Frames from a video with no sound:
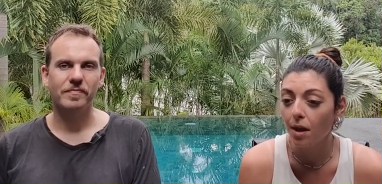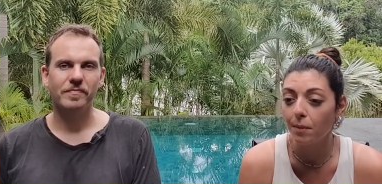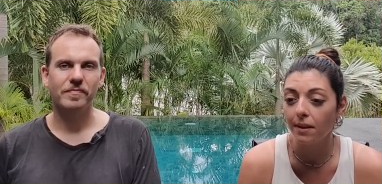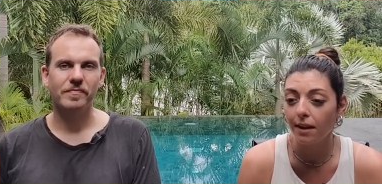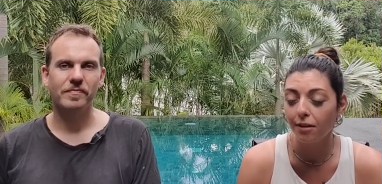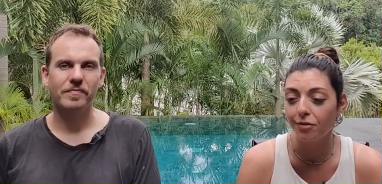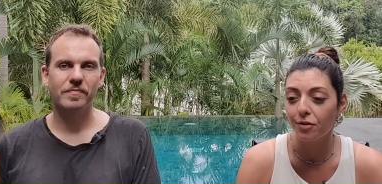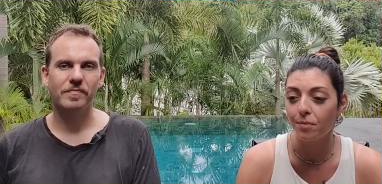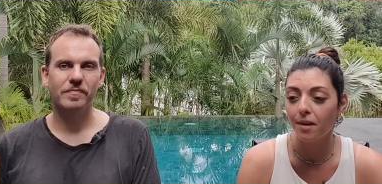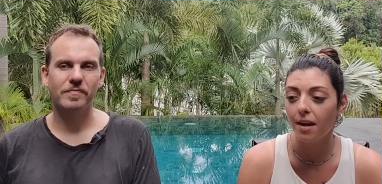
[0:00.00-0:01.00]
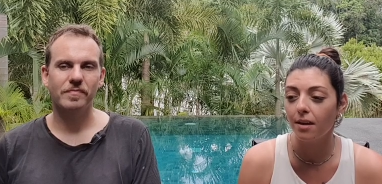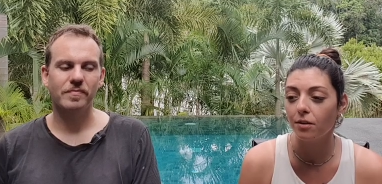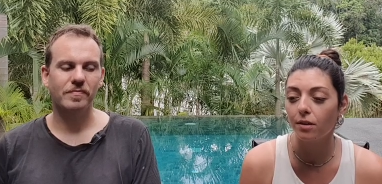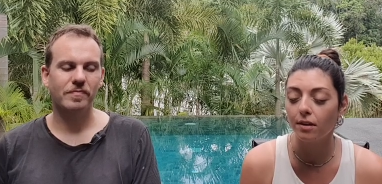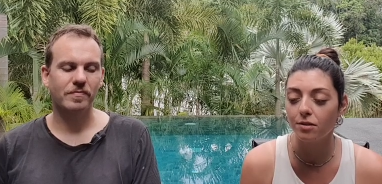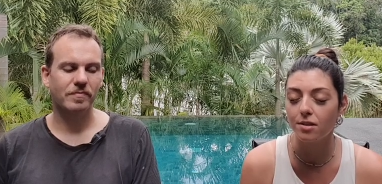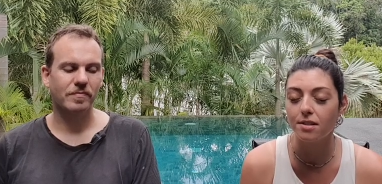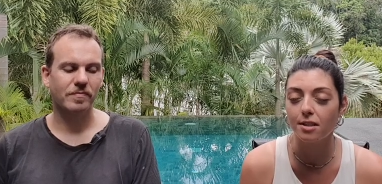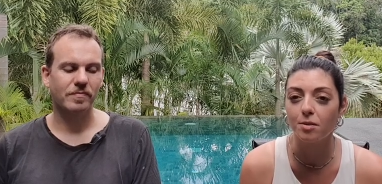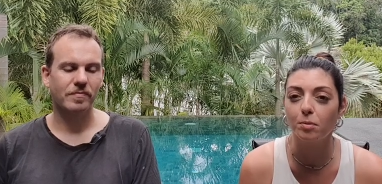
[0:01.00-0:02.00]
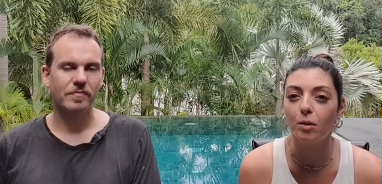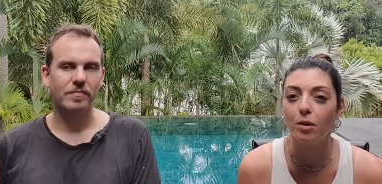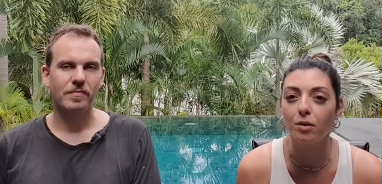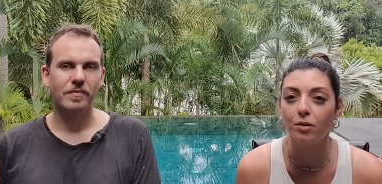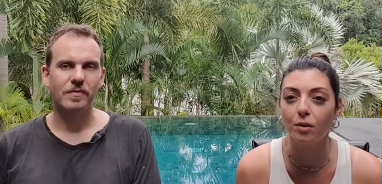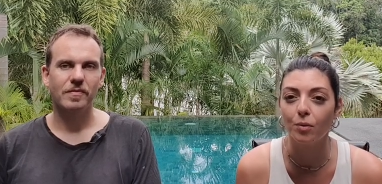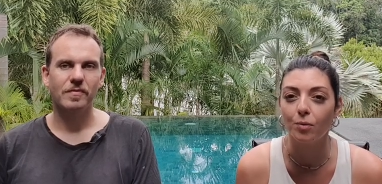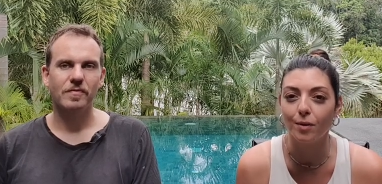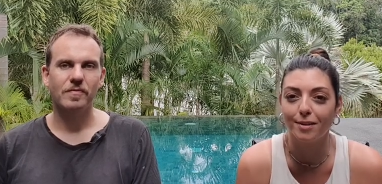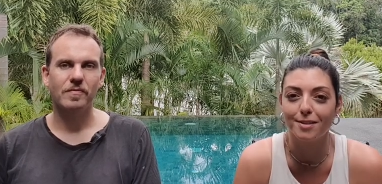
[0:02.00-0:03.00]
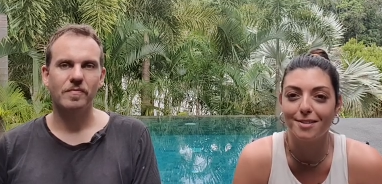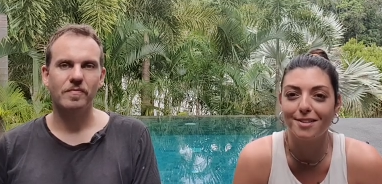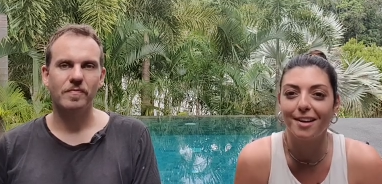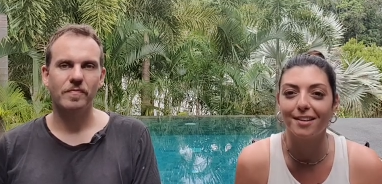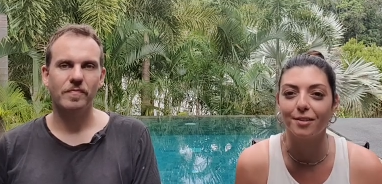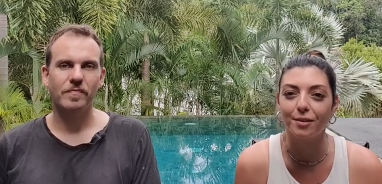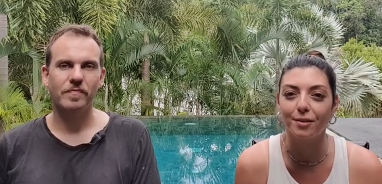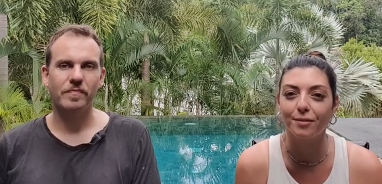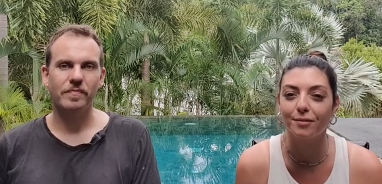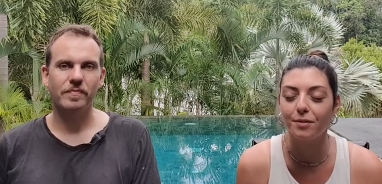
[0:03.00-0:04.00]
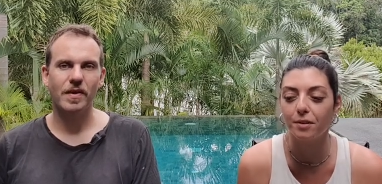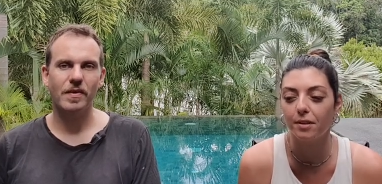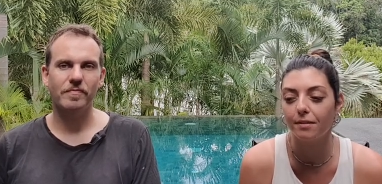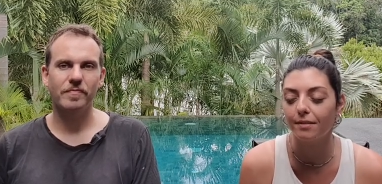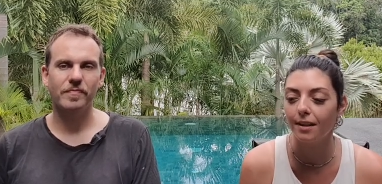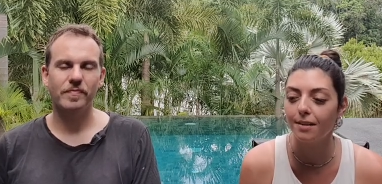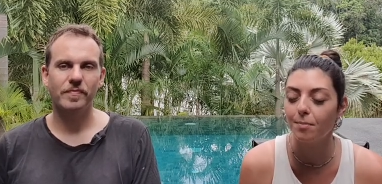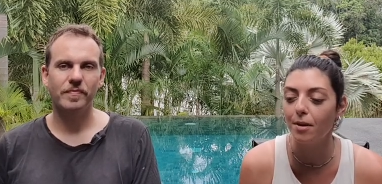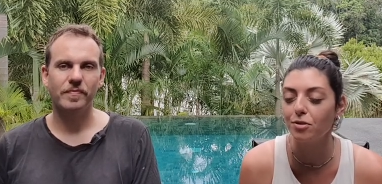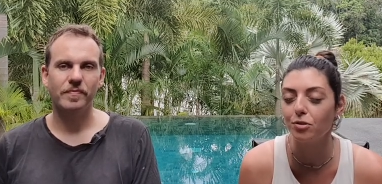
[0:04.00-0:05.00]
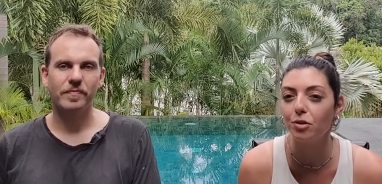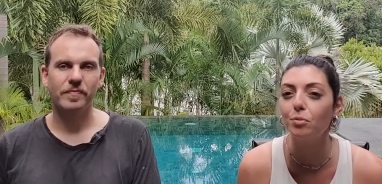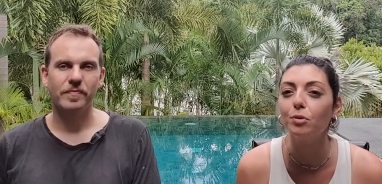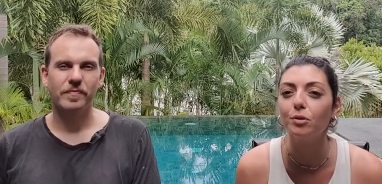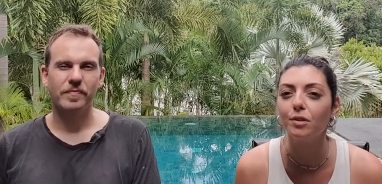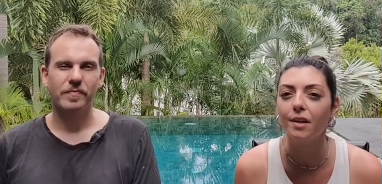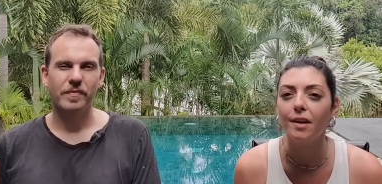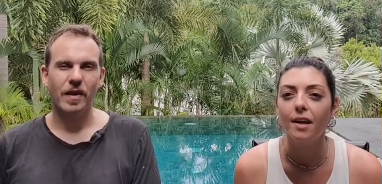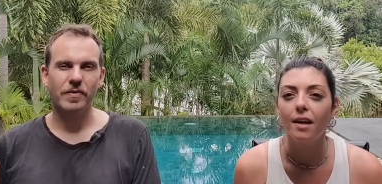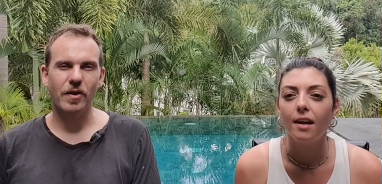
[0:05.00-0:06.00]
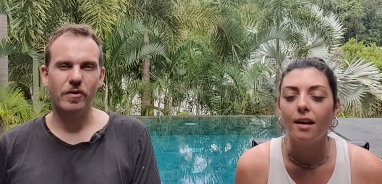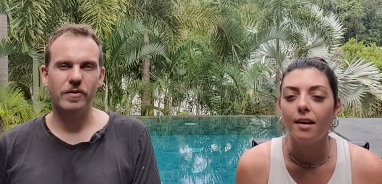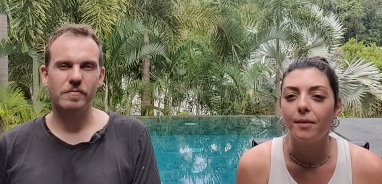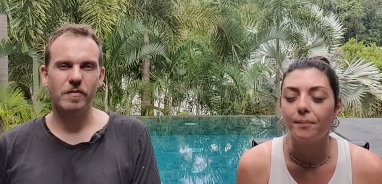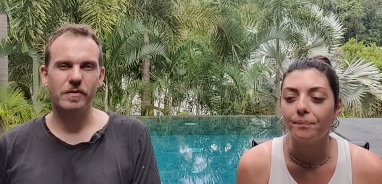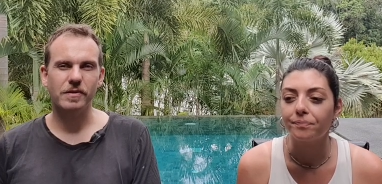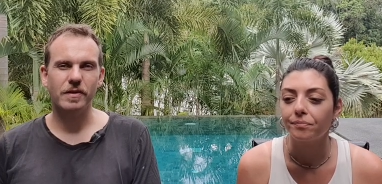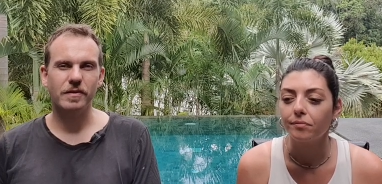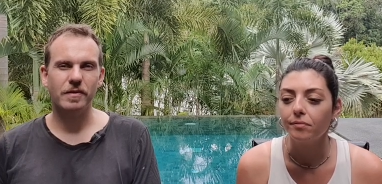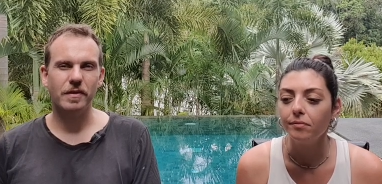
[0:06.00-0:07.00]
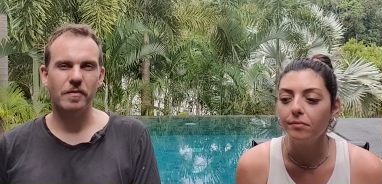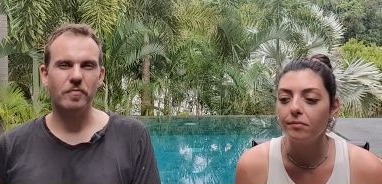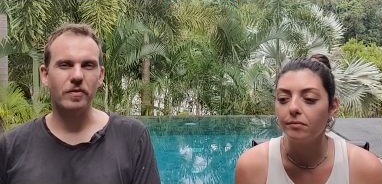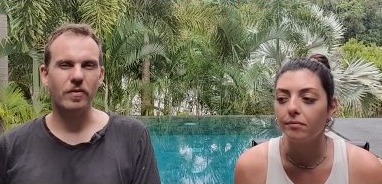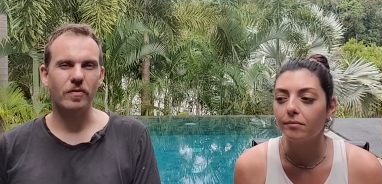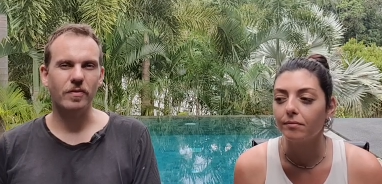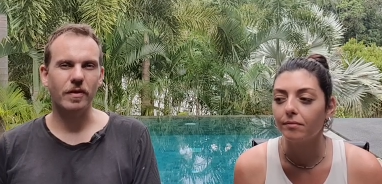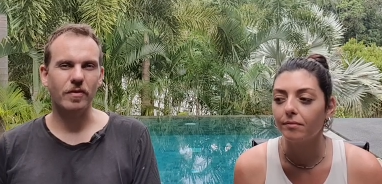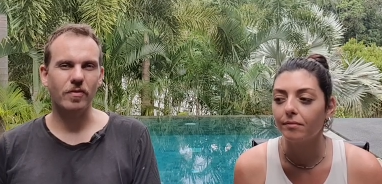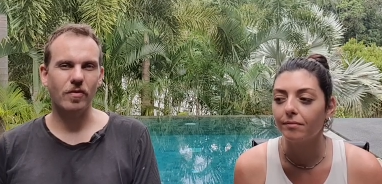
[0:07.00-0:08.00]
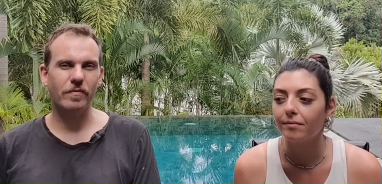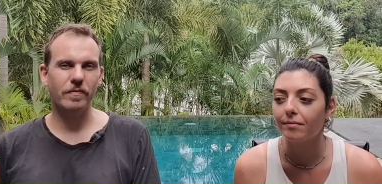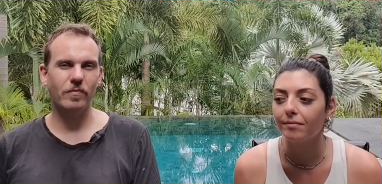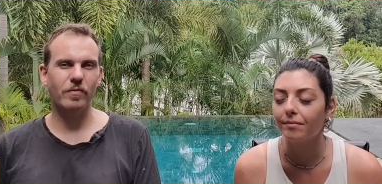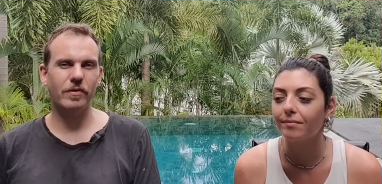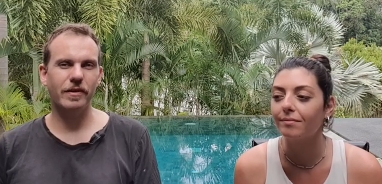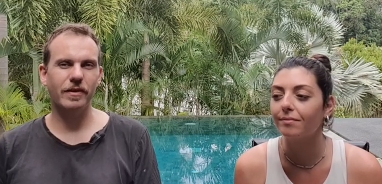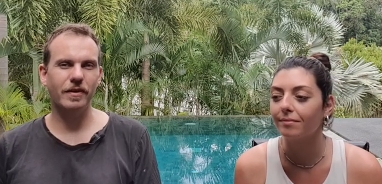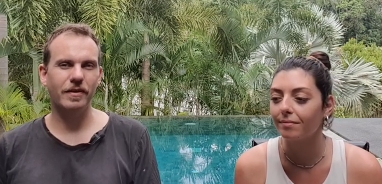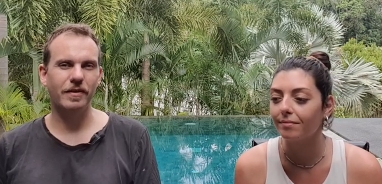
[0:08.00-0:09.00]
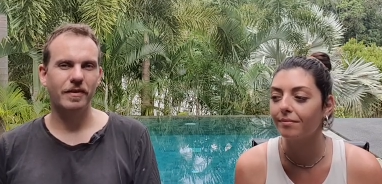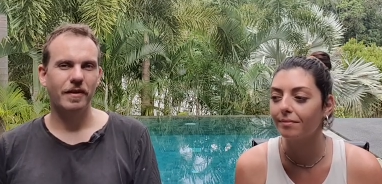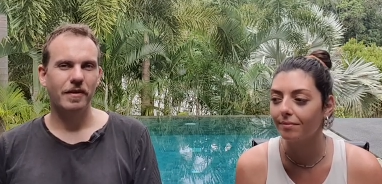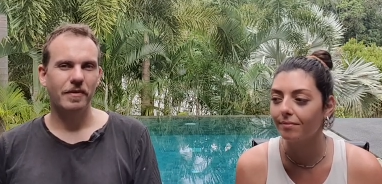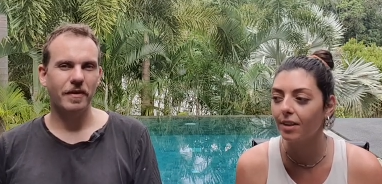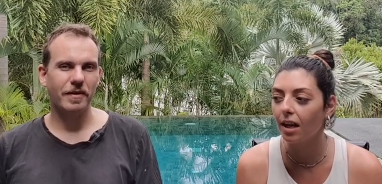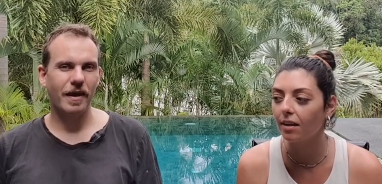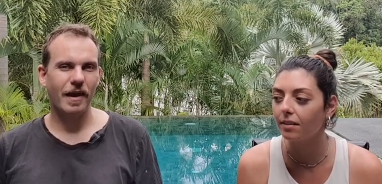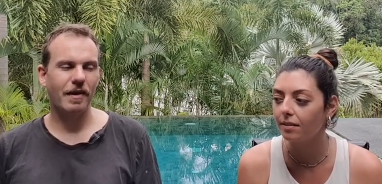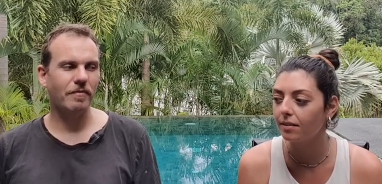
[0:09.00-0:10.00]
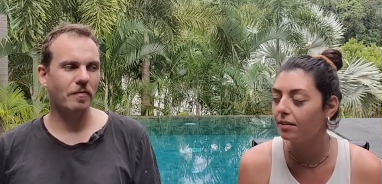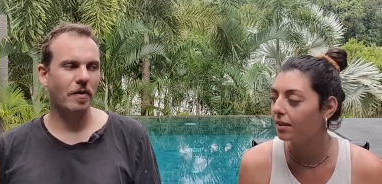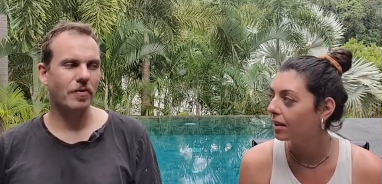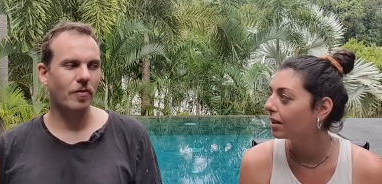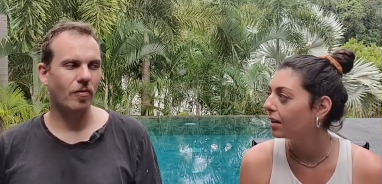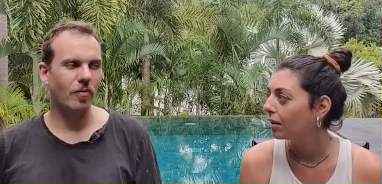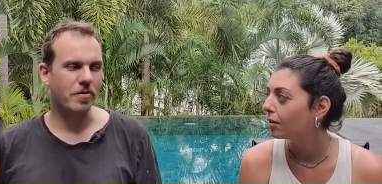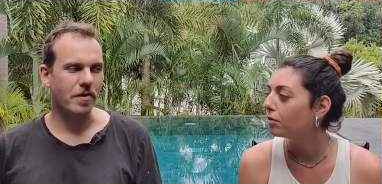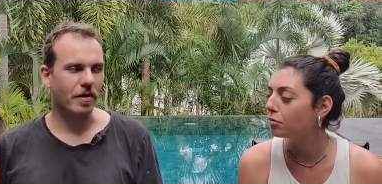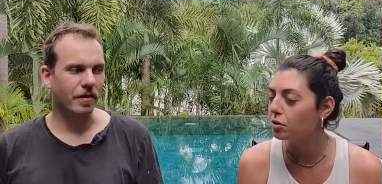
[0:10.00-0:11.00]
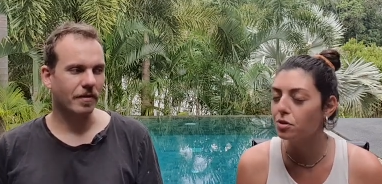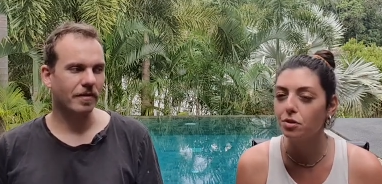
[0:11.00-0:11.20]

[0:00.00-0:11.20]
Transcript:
Speaker 1: yeah, I mean, like from there you can just explore, you know, what is there, you know. Yeah. Like depends on your mood.
Speaker 2: And the hardest part is getting to the airport. All like a lot of the worry that yeah. you have about the whole thing. For